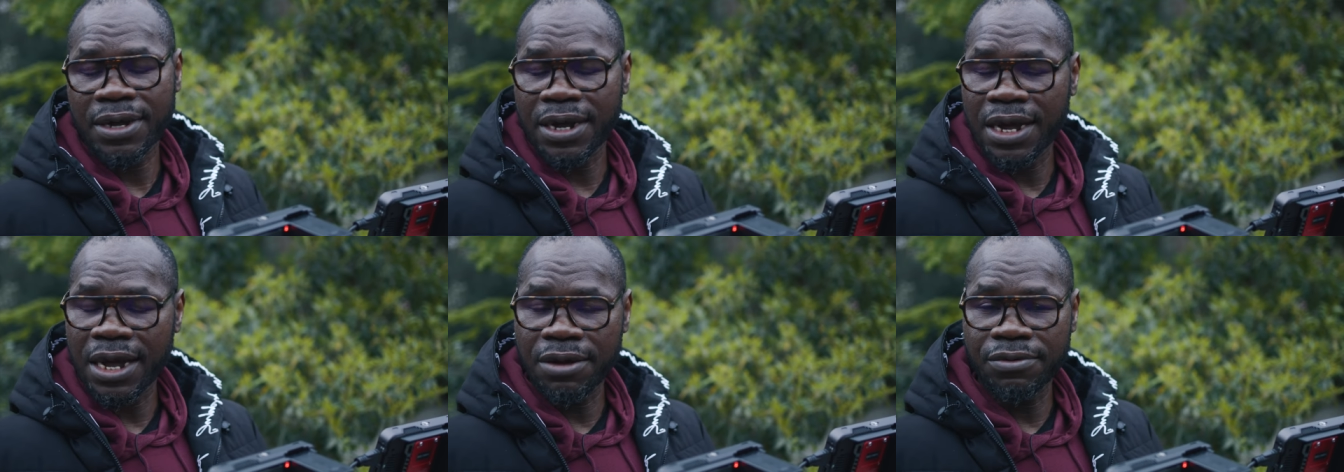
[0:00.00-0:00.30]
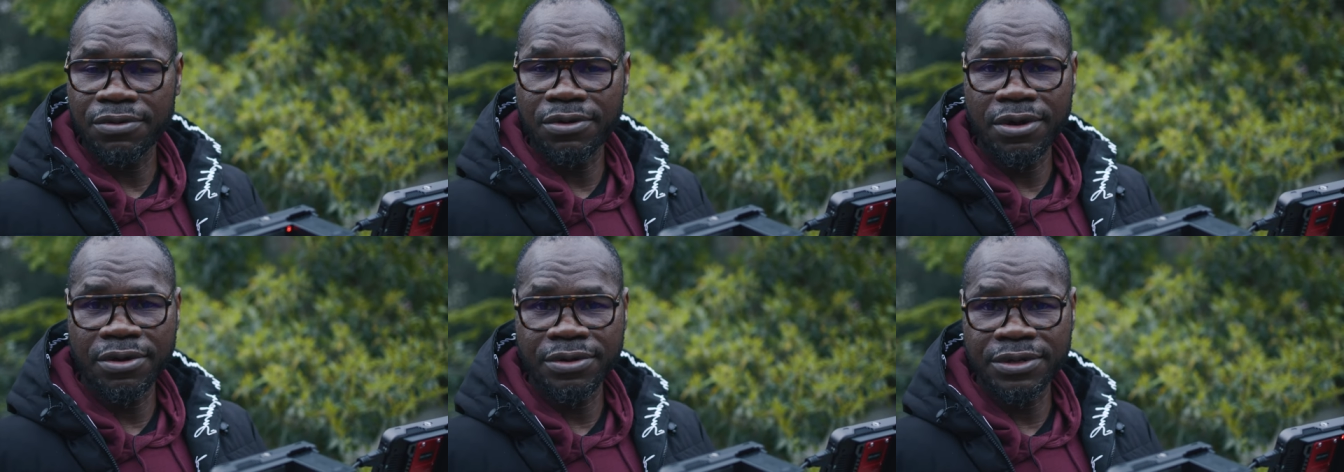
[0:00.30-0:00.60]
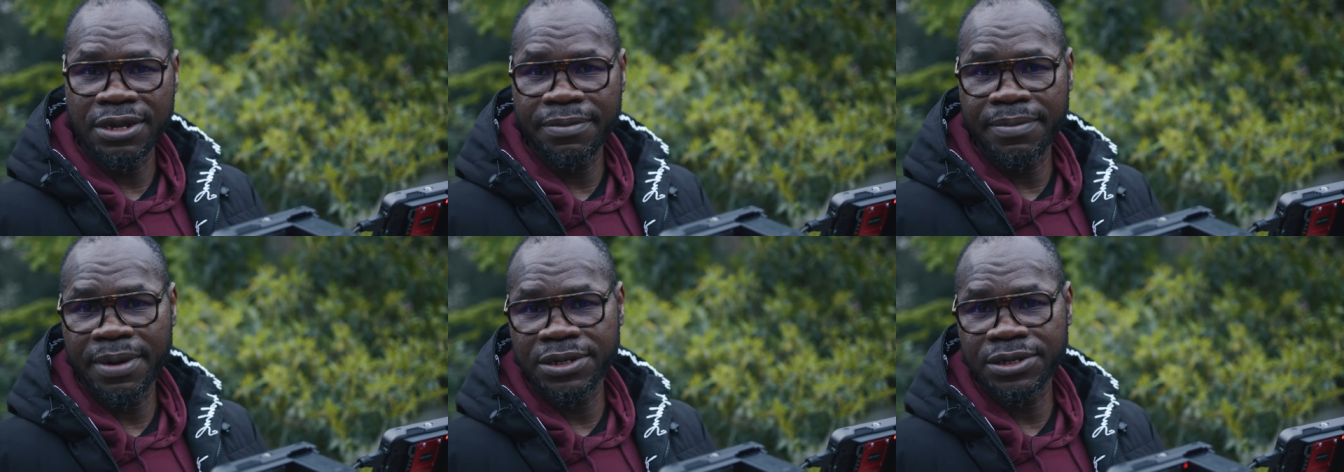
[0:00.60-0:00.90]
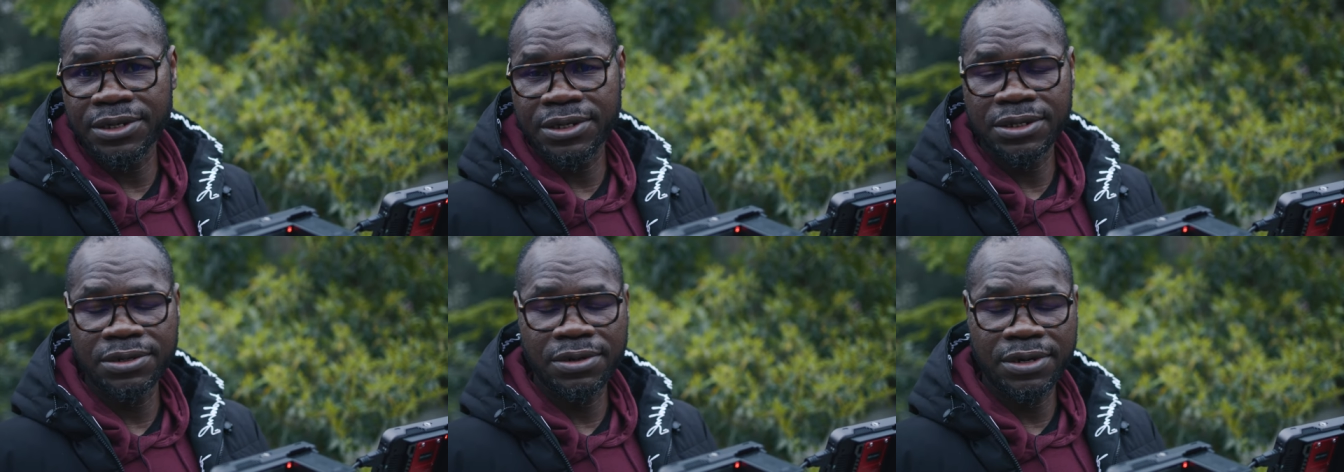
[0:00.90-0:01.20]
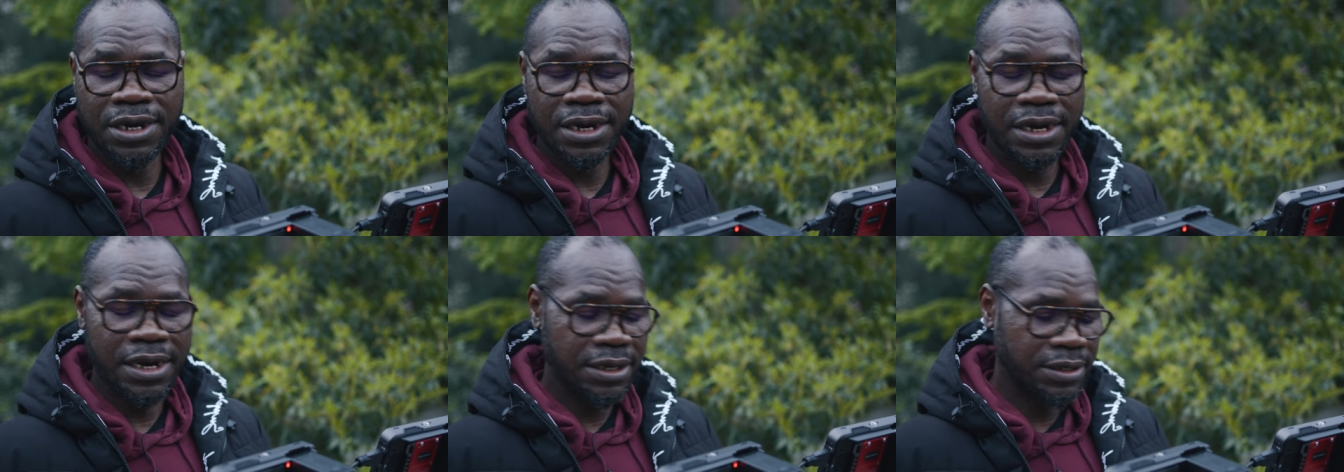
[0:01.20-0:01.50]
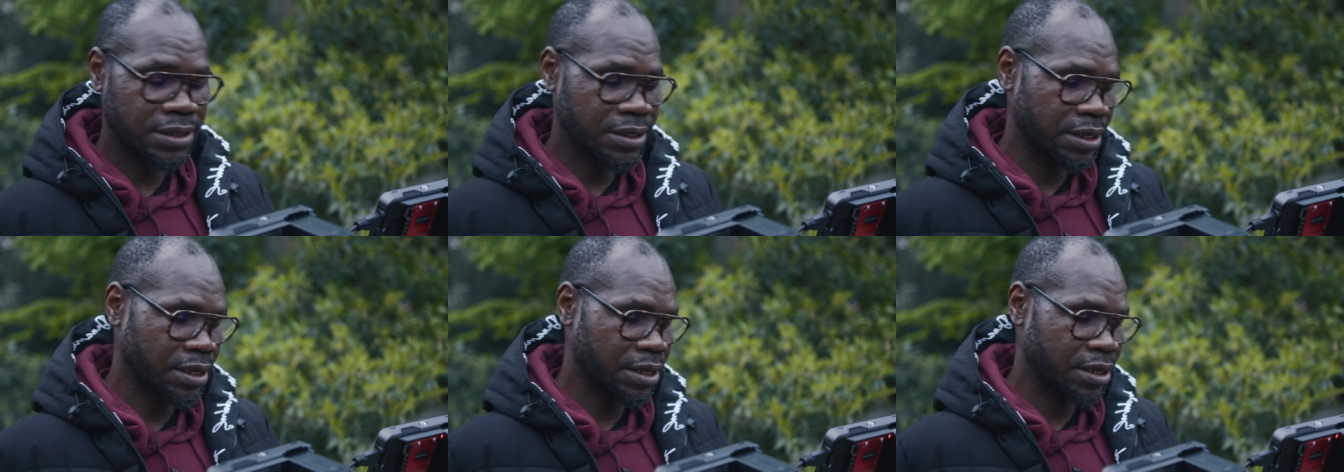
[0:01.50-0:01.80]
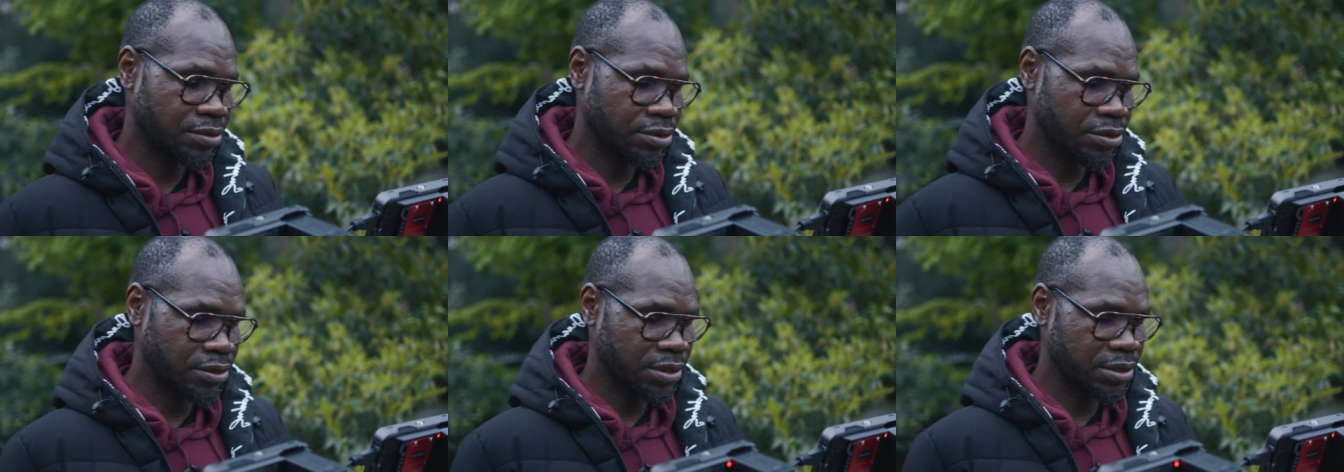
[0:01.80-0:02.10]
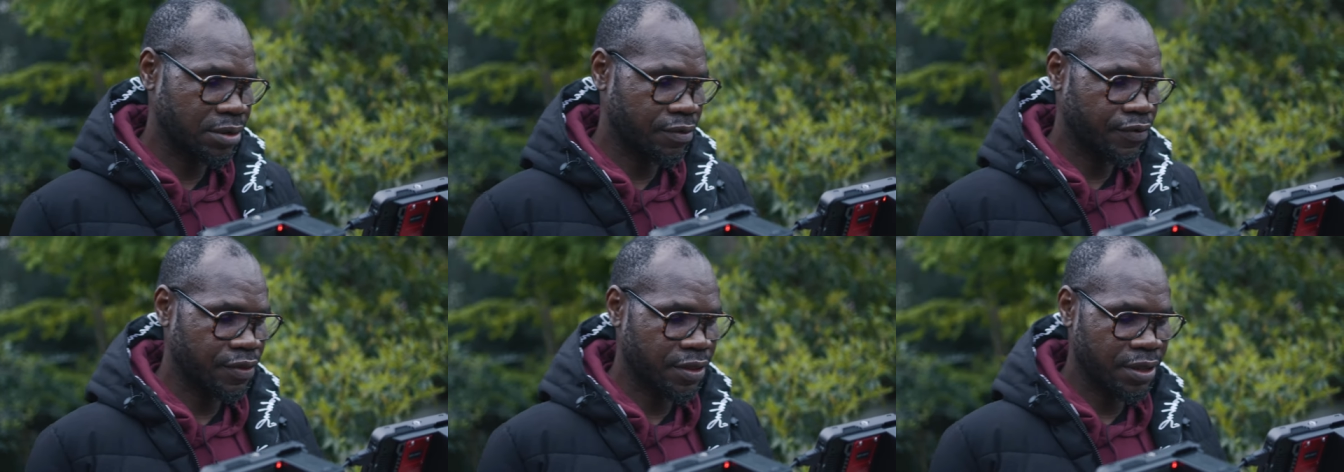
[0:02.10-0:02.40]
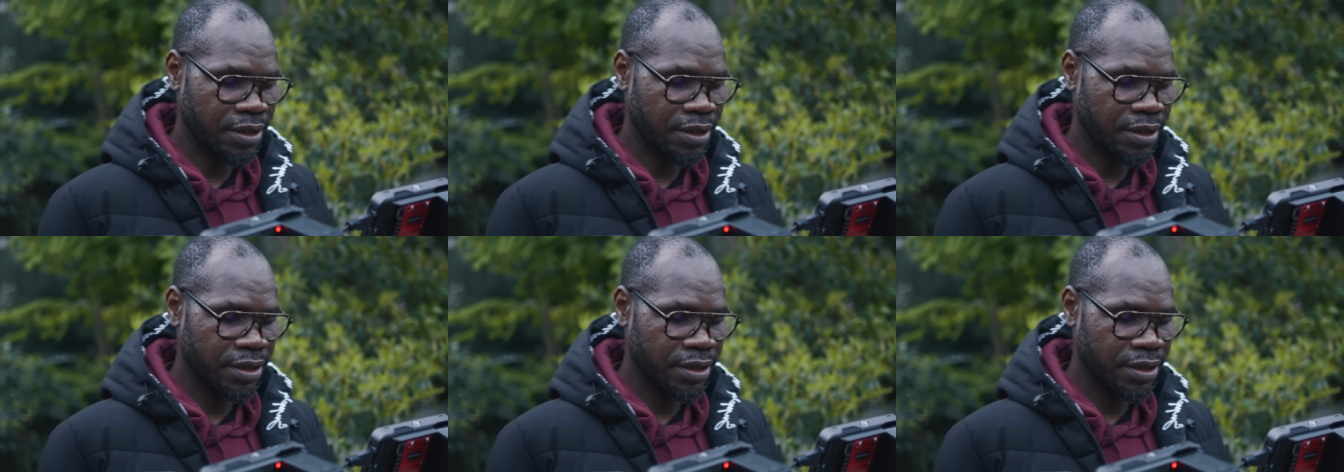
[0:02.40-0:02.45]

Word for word: how long the battery is going to lasting and so on.